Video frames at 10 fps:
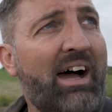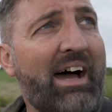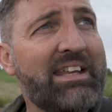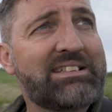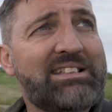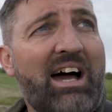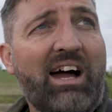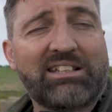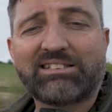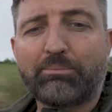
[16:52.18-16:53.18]
and it's
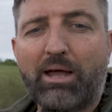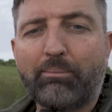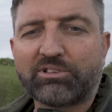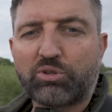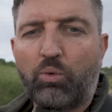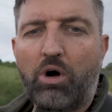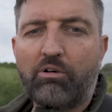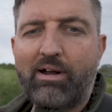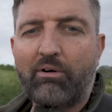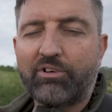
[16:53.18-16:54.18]
nice to be able to
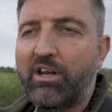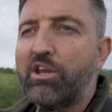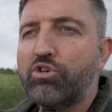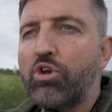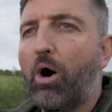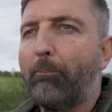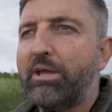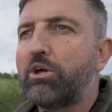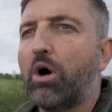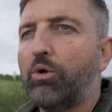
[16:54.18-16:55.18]
walk around and it not
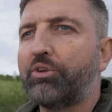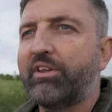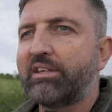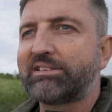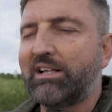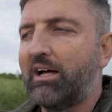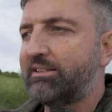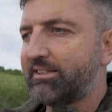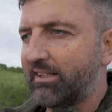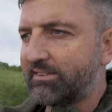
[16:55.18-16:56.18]
be cold in the
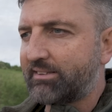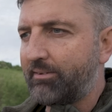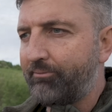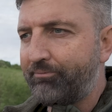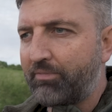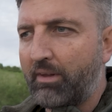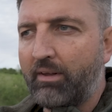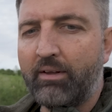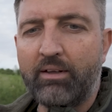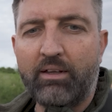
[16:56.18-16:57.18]
slightest.
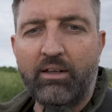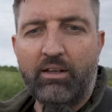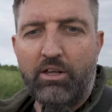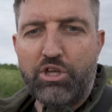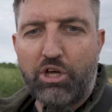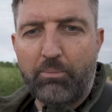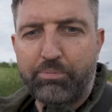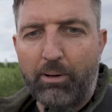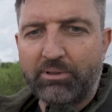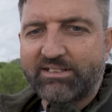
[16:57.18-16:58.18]
You can
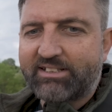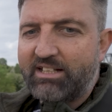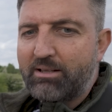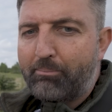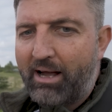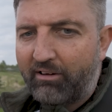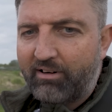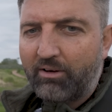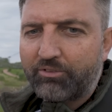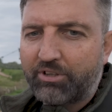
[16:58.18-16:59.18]
probably see in the
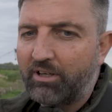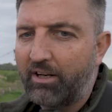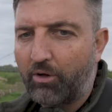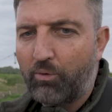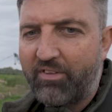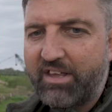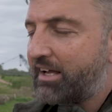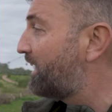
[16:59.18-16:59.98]
background, I don't know whether you